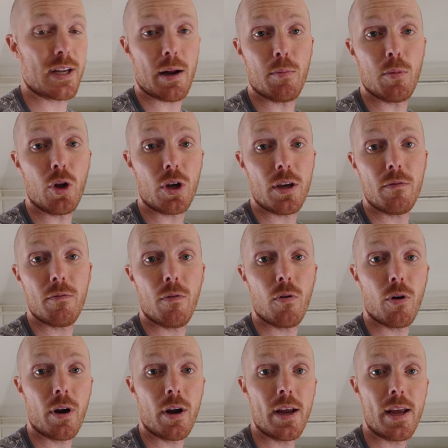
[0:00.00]
that I'm looking
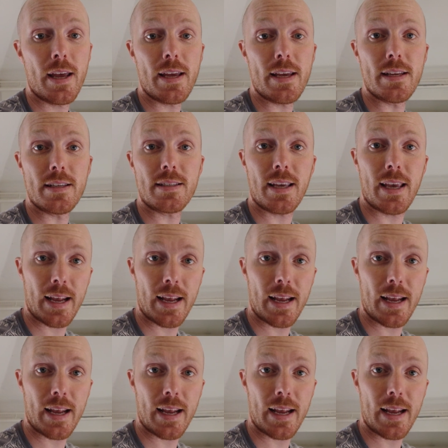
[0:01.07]
for is,